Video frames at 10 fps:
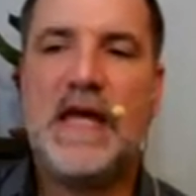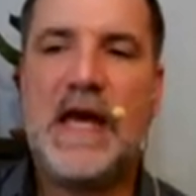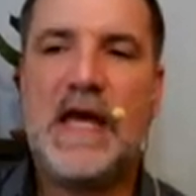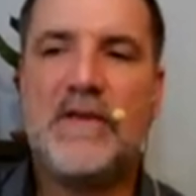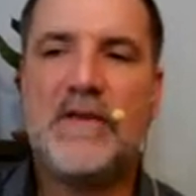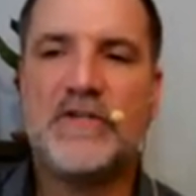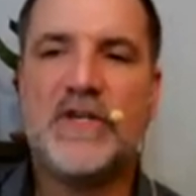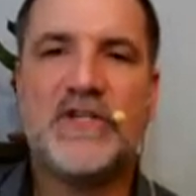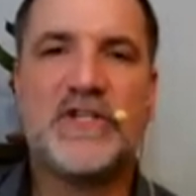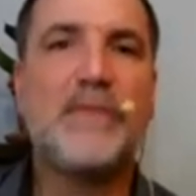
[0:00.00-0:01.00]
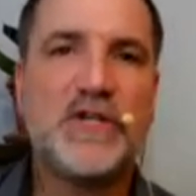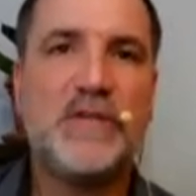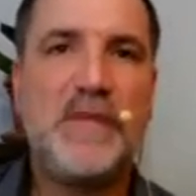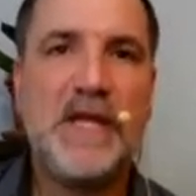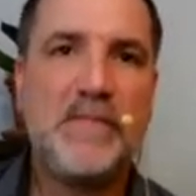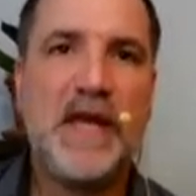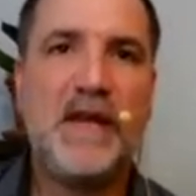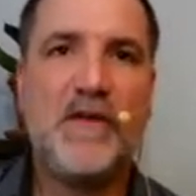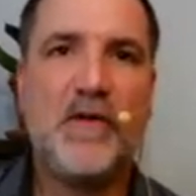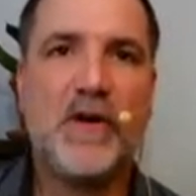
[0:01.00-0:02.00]
there's an assumption being made
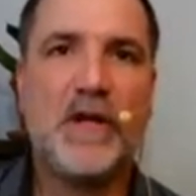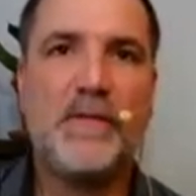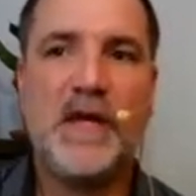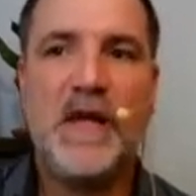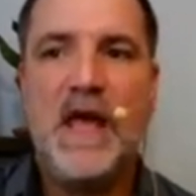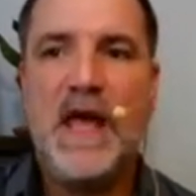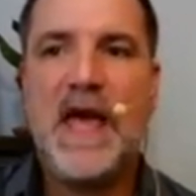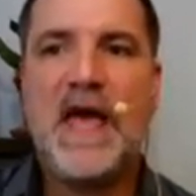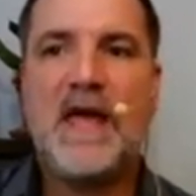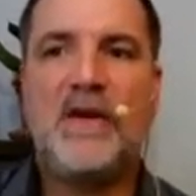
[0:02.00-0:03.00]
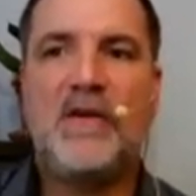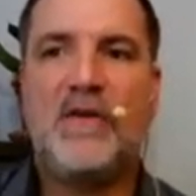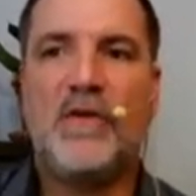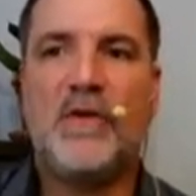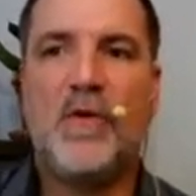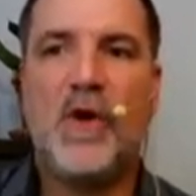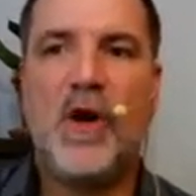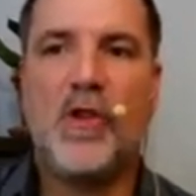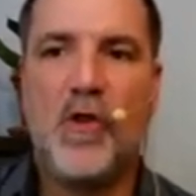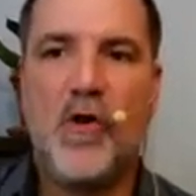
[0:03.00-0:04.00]
in the argument, and a
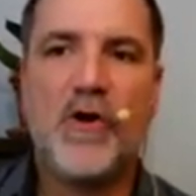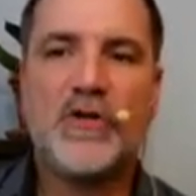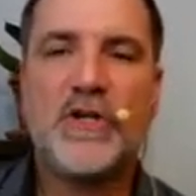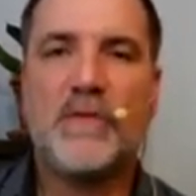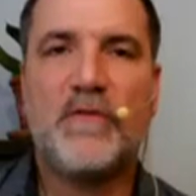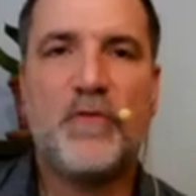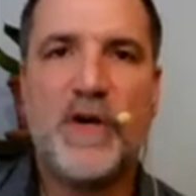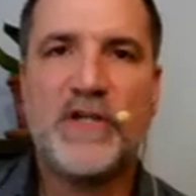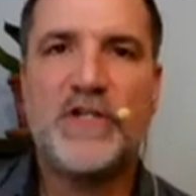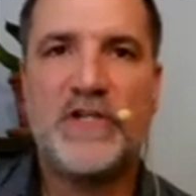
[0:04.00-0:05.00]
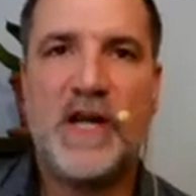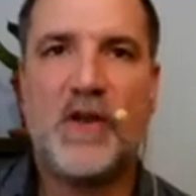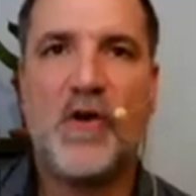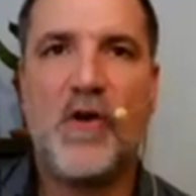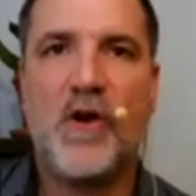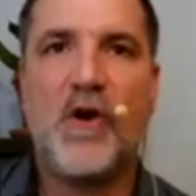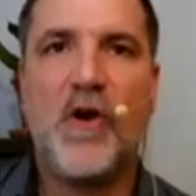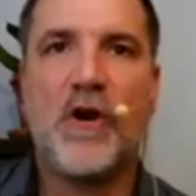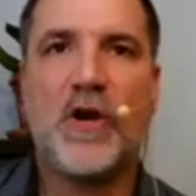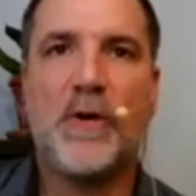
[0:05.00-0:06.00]
large number of questions in LR
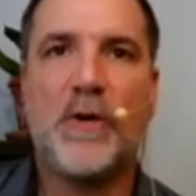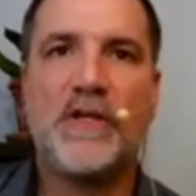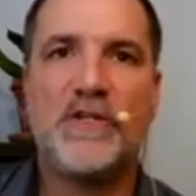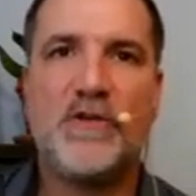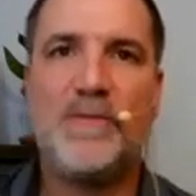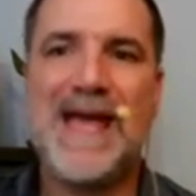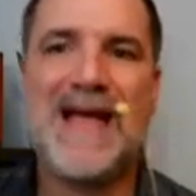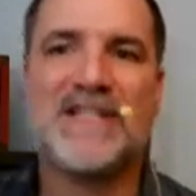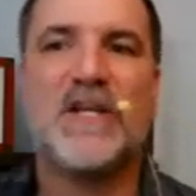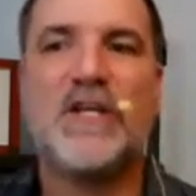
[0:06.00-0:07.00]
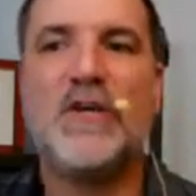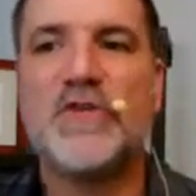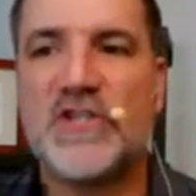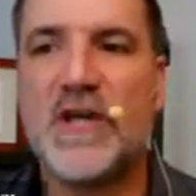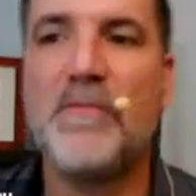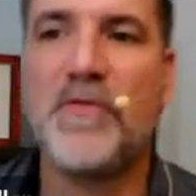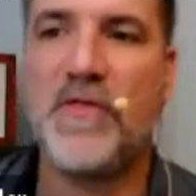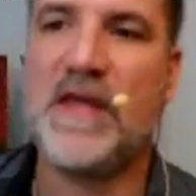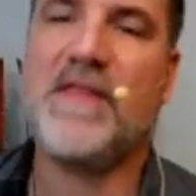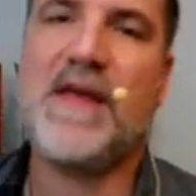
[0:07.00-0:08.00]
are going to be asking you
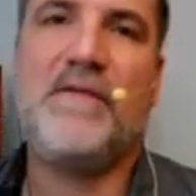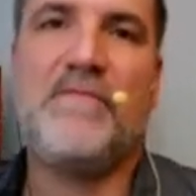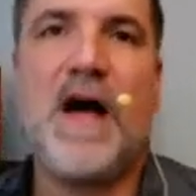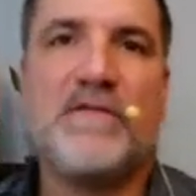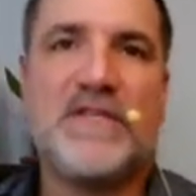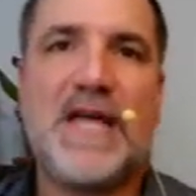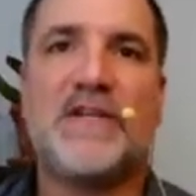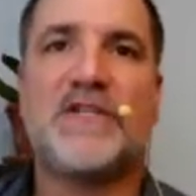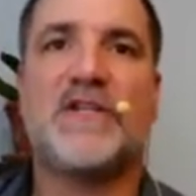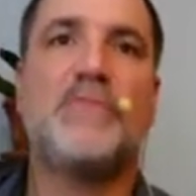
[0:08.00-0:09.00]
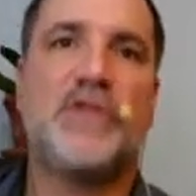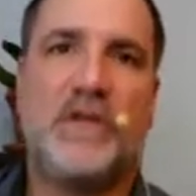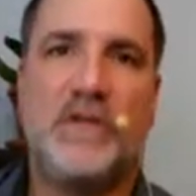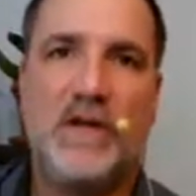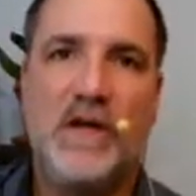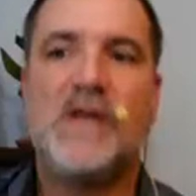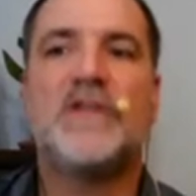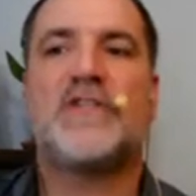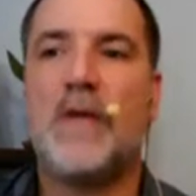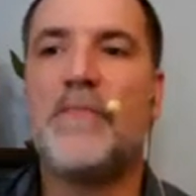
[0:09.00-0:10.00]
something that involves that assumption,
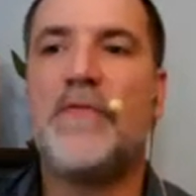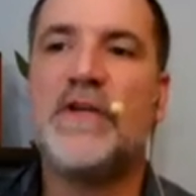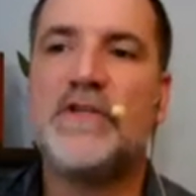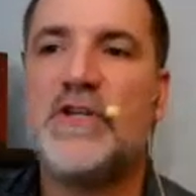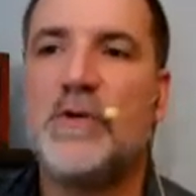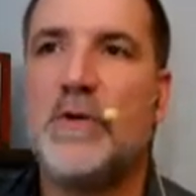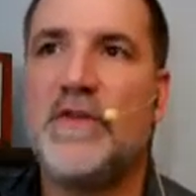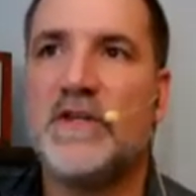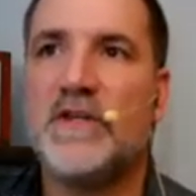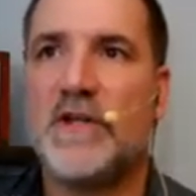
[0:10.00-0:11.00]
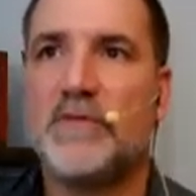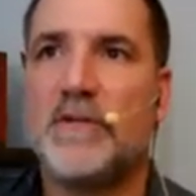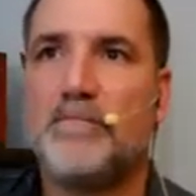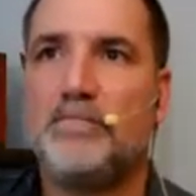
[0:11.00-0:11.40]
something to do with the assumption.